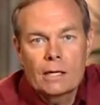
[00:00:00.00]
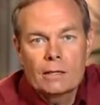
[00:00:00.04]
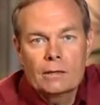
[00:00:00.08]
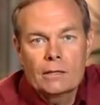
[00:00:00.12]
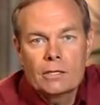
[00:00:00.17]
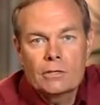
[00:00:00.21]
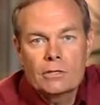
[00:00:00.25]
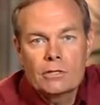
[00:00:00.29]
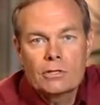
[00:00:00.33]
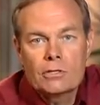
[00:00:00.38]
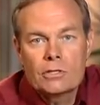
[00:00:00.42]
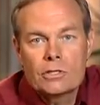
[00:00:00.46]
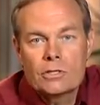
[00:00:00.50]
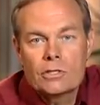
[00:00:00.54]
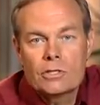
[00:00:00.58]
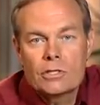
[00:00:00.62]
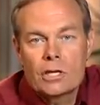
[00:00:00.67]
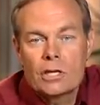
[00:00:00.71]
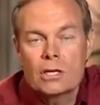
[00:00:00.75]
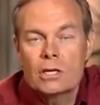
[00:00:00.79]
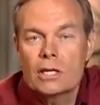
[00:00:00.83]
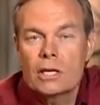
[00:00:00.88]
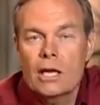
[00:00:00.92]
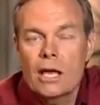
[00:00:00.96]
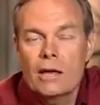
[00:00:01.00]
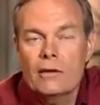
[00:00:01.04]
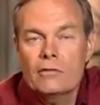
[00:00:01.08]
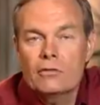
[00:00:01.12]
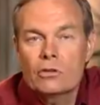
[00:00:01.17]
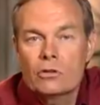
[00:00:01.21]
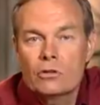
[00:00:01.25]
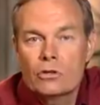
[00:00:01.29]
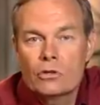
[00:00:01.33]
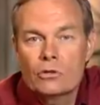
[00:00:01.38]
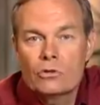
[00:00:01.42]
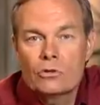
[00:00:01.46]
This is a Sunday
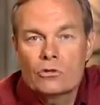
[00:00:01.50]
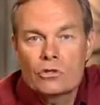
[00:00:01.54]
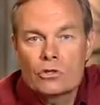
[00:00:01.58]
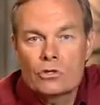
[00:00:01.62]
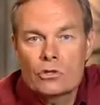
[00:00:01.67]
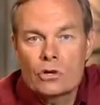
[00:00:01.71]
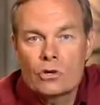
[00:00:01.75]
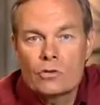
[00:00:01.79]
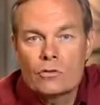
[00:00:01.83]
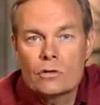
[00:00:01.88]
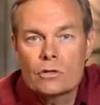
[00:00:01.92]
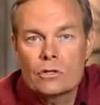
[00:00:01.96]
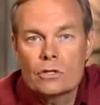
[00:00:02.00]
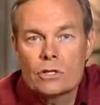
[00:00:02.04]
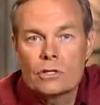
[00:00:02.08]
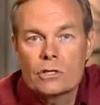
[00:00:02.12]
afternoon service.